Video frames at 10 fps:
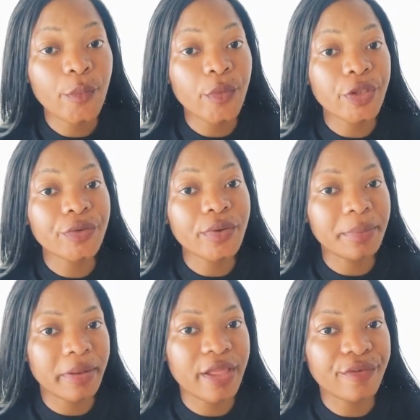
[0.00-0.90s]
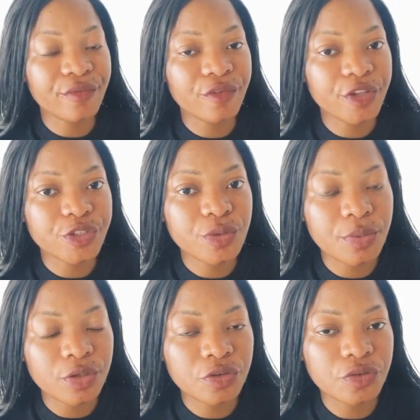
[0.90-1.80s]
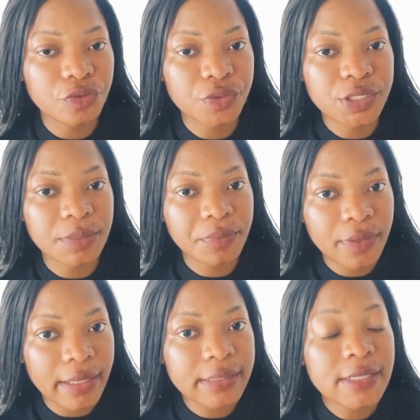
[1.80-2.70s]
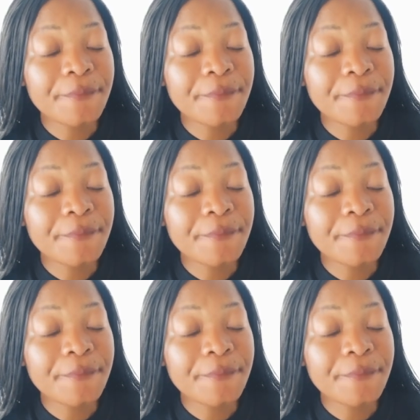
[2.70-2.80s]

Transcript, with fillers: when you're applying for a job on cruise ship yes